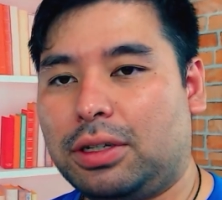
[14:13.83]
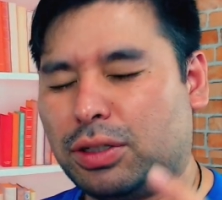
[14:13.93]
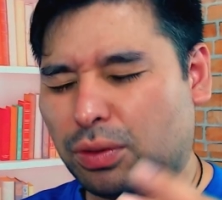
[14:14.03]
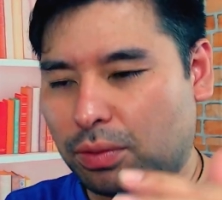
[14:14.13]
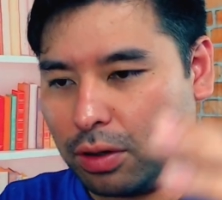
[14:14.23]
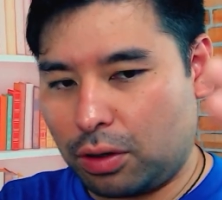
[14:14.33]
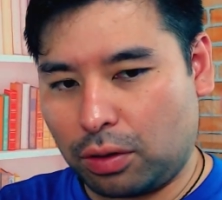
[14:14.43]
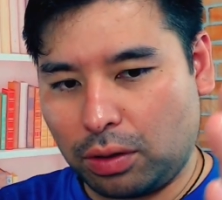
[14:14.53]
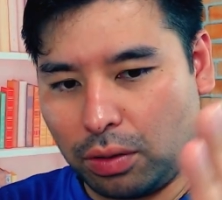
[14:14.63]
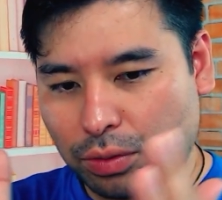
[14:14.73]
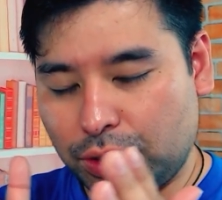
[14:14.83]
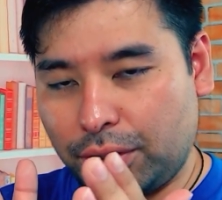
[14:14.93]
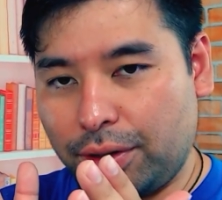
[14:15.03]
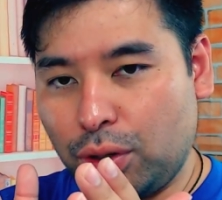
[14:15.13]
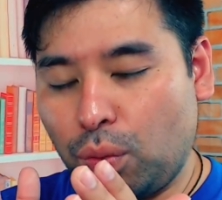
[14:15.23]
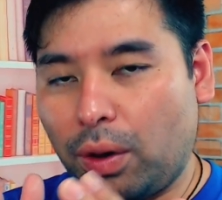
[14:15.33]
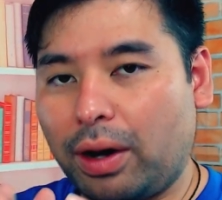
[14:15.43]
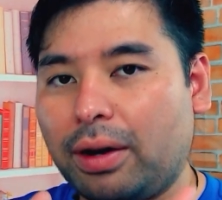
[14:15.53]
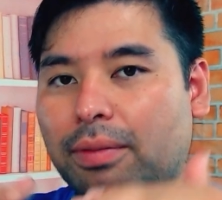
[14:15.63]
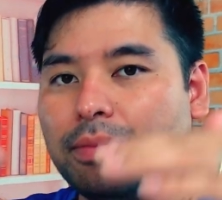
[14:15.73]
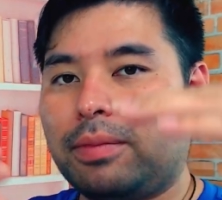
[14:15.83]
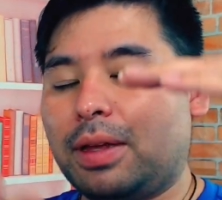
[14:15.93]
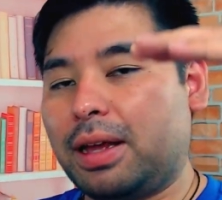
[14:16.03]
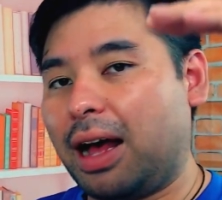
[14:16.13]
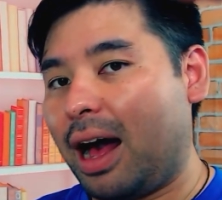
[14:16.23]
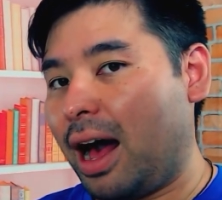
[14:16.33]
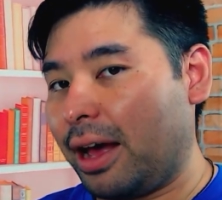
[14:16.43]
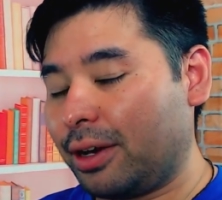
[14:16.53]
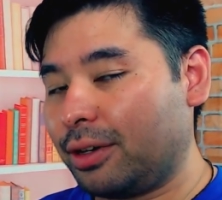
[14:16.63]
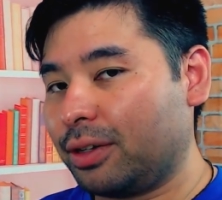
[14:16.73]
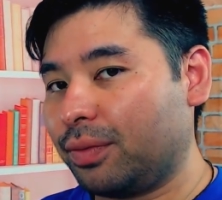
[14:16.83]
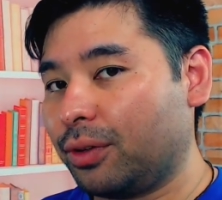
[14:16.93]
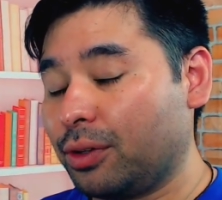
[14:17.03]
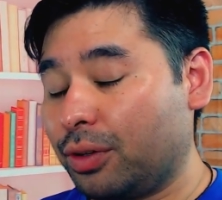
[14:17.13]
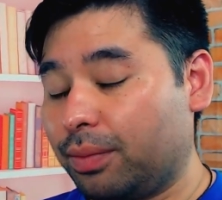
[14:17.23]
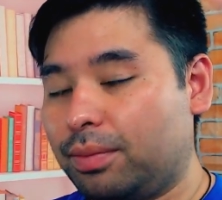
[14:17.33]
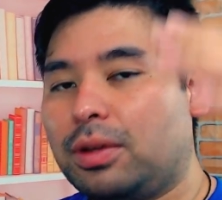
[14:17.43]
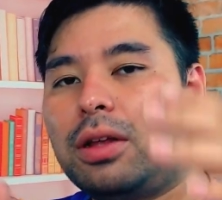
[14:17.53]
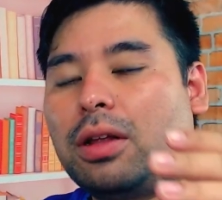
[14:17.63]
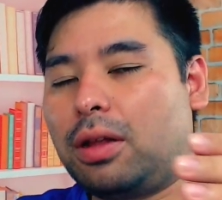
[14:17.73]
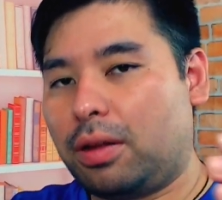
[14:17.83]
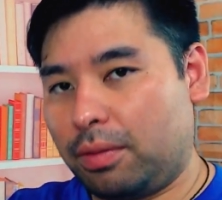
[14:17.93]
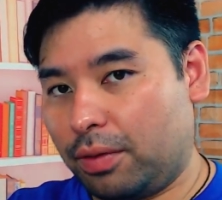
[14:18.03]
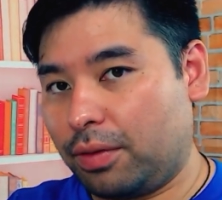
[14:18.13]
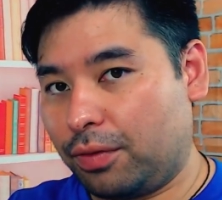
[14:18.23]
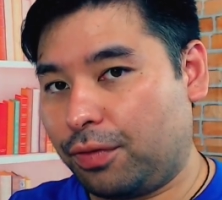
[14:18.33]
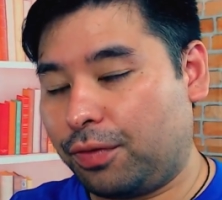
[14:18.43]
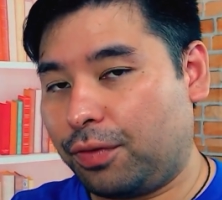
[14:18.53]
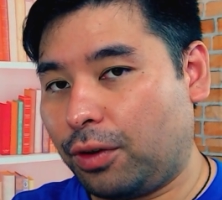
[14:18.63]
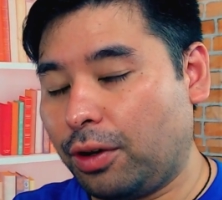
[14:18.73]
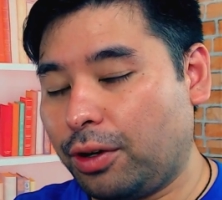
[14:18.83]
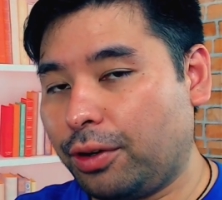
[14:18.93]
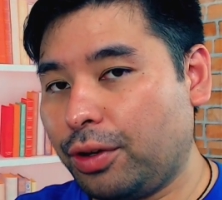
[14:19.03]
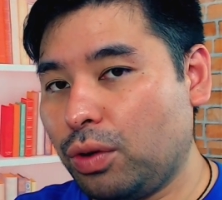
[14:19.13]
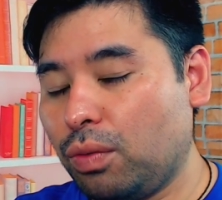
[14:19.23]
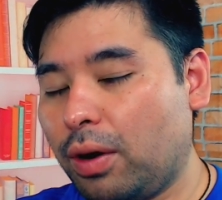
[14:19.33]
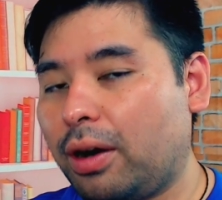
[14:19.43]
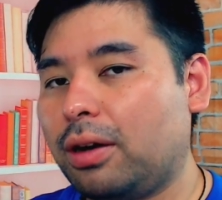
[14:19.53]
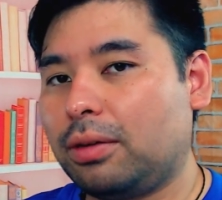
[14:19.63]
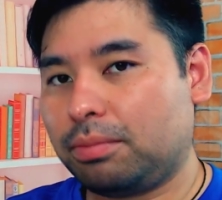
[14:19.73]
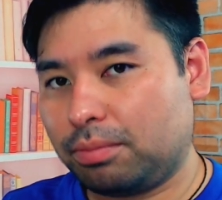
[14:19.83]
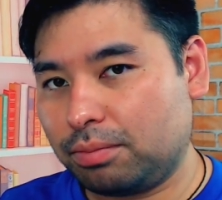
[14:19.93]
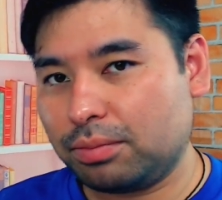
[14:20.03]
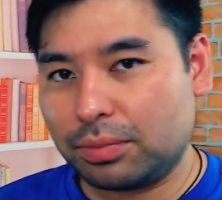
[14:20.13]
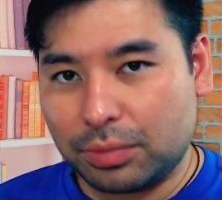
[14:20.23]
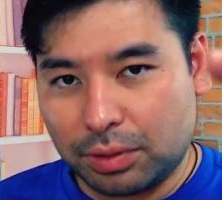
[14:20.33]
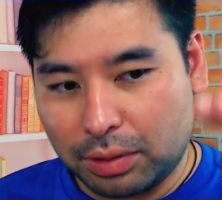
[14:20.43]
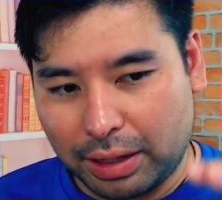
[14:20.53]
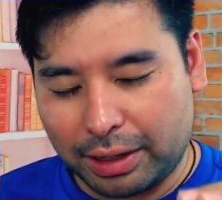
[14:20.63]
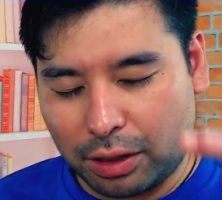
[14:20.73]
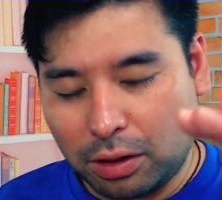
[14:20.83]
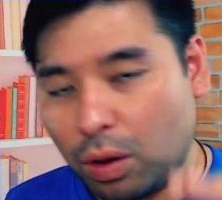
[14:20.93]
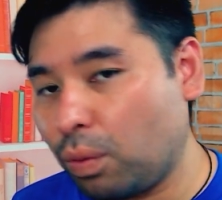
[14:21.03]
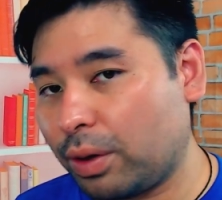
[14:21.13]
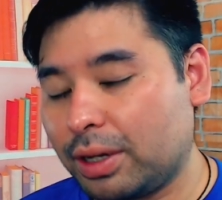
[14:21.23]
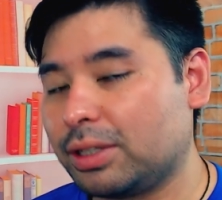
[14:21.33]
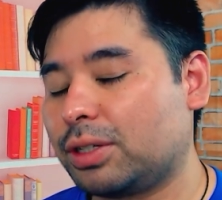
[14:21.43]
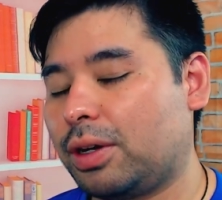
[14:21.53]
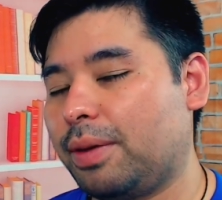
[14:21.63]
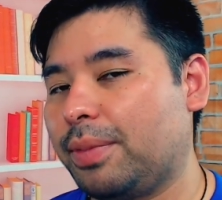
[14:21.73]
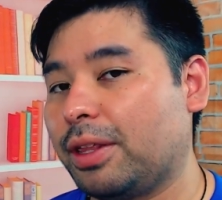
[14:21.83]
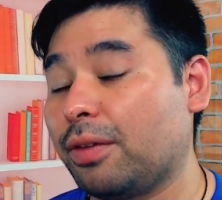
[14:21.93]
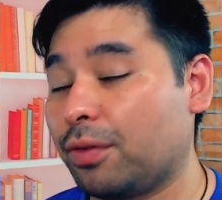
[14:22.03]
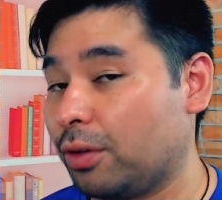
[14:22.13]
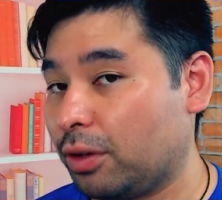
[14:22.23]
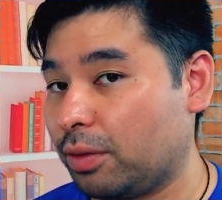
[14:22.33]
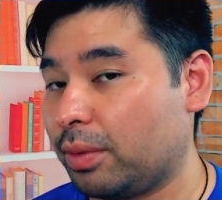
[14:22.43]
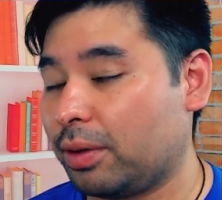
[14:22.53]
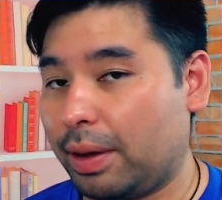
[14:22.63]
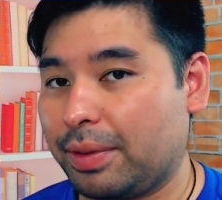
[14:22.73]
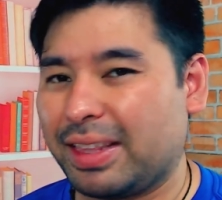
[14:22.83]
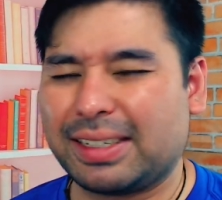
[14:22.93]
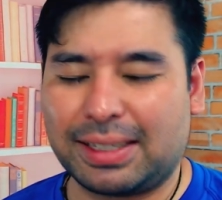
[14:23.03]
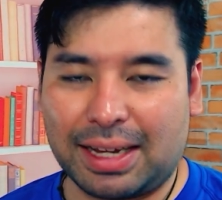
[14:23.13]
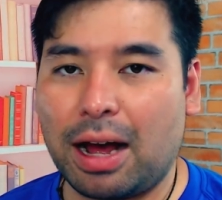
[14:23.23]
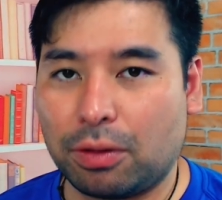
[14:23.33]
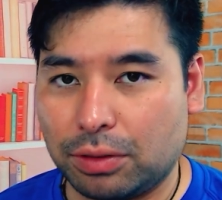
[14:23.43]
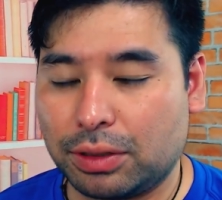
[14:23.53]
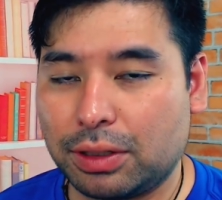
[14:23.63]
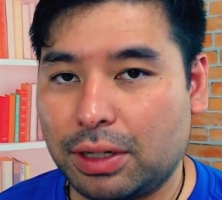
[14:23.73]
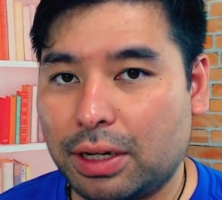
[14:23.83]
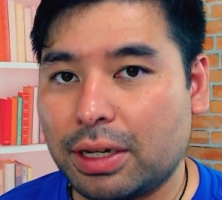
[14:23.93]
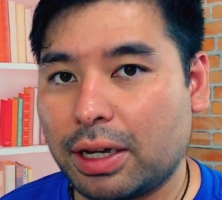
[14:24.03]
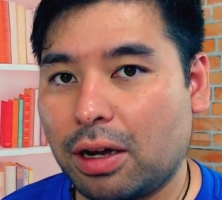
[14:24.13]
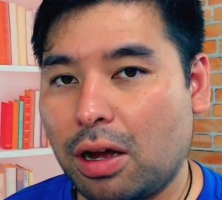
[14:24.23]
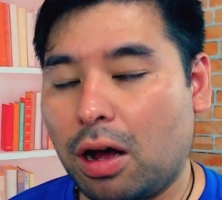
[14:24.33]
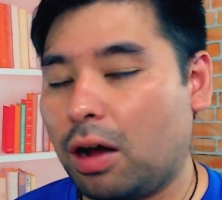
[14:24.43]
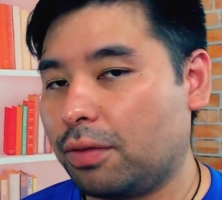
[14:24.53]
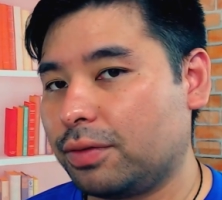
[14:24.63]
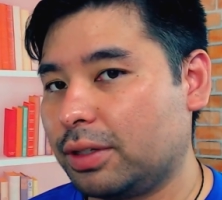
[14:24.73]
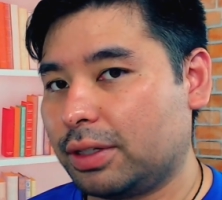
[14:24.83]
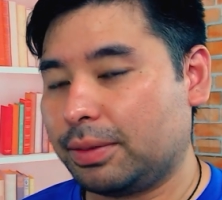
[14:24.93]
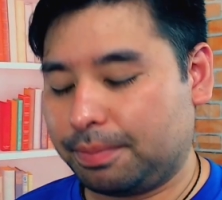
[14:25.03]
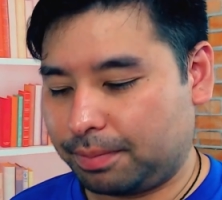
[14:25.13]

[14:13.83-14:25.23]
So closer you are, higher the volume. Further you are, like lower it's gonna be the volume, I mean the sound, yeah, of the,